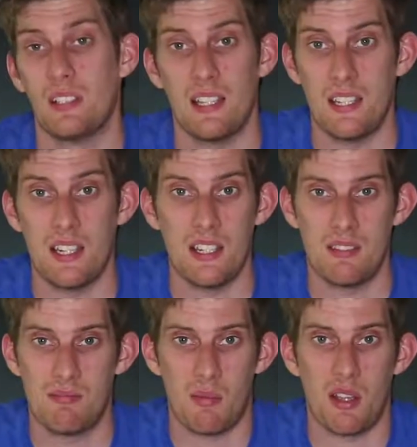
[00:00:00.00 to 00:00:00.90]

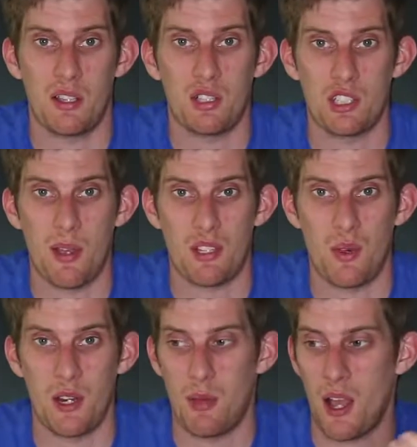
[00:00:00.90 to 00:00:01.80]
It costs about
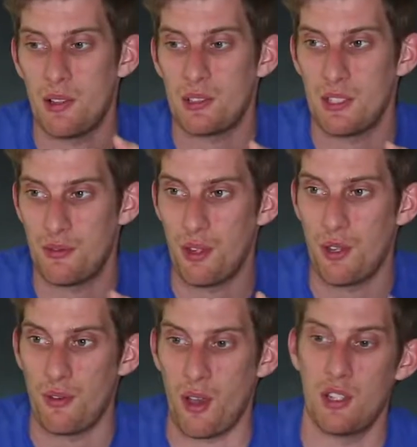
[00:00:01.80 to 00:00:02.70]
£20. It's for
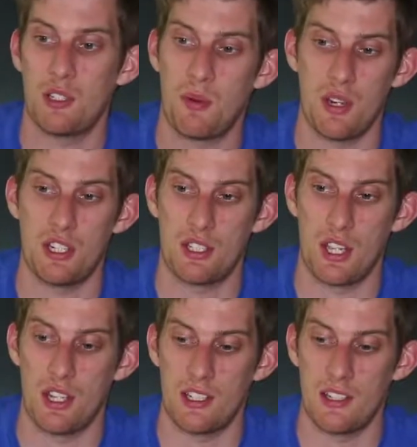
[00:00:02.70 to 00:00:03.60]
your phone. It's pretty
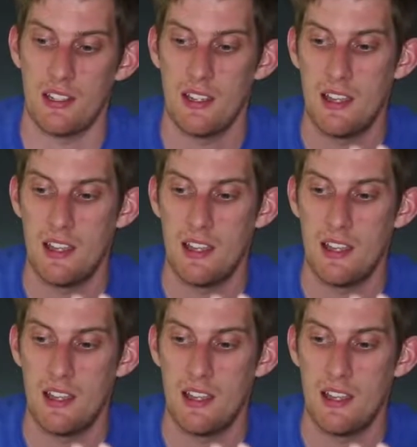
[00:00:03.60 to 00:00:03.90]
sturdy.